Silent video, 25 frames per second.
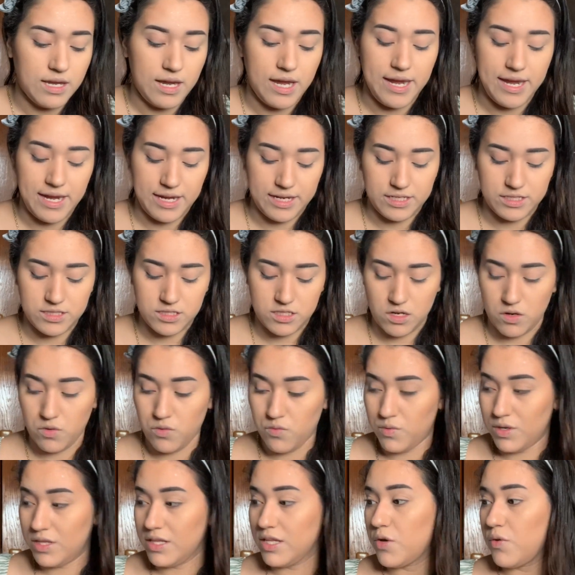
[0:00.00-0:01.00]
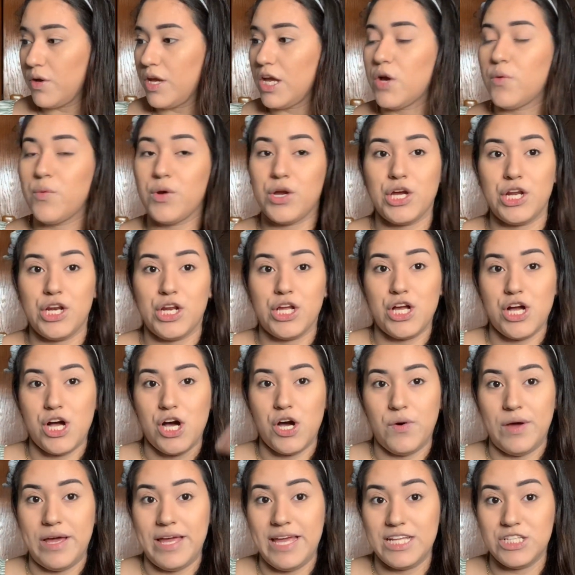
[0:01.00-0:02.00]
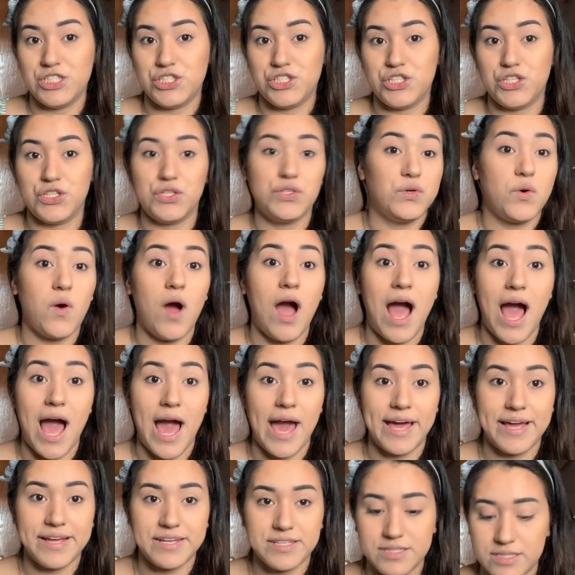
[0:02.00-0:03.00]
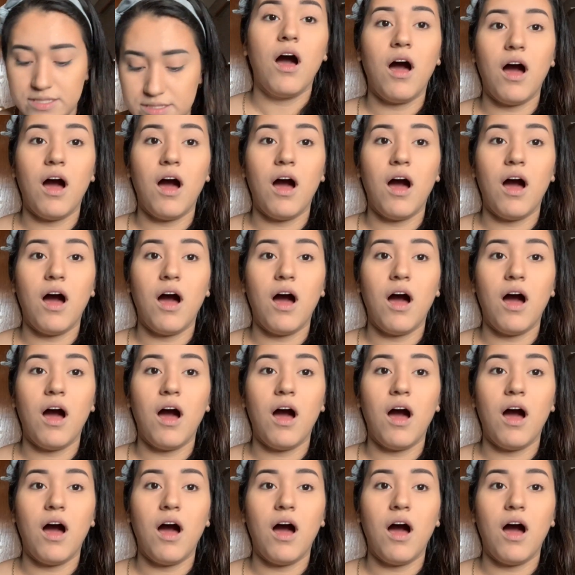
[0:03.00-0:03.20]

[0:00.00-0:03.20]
And really quick, we're going to go into eyes.